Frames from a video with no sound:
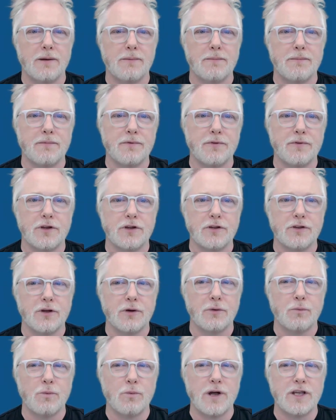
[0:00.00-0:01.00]

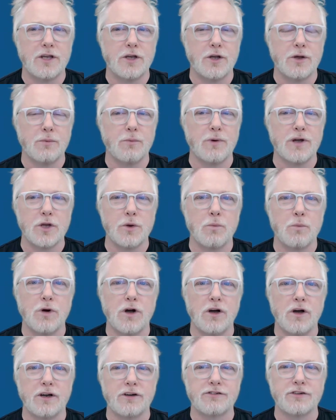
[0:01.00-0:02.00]
where you
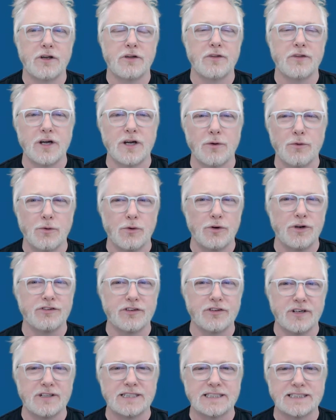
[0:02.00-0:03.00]
work, so that our
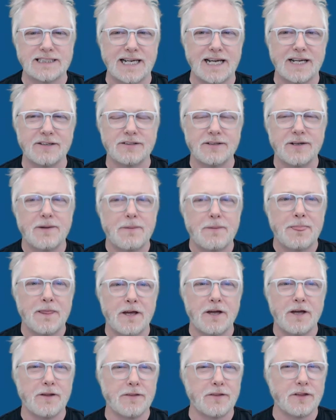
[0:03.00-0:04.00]
audience can understand
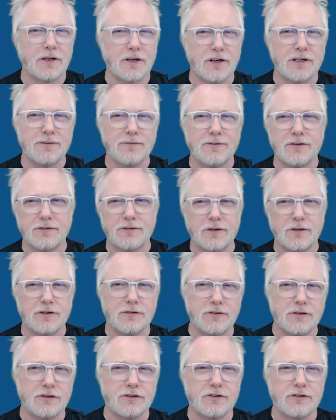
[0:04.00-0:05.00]
the kind of
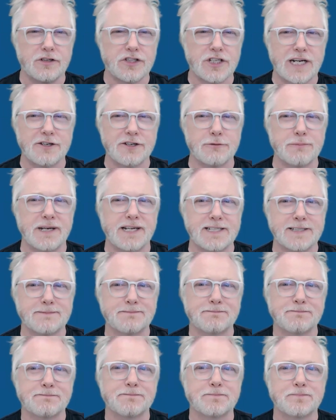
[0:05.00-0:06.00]
the challenge
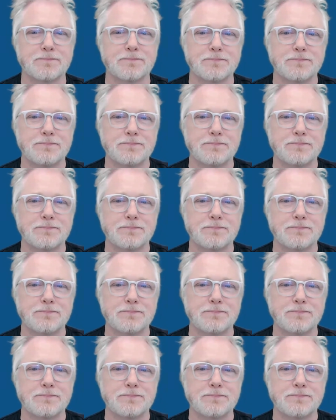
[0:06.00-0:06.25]
base.